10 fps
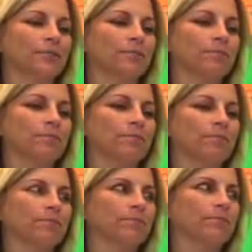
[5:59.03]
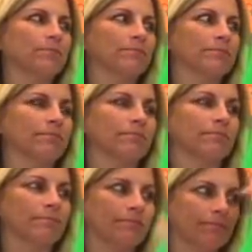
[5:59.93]

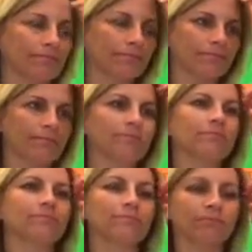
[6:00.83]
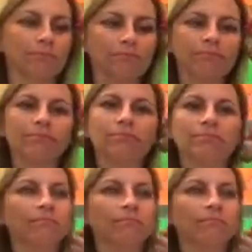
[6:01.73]
[no speech]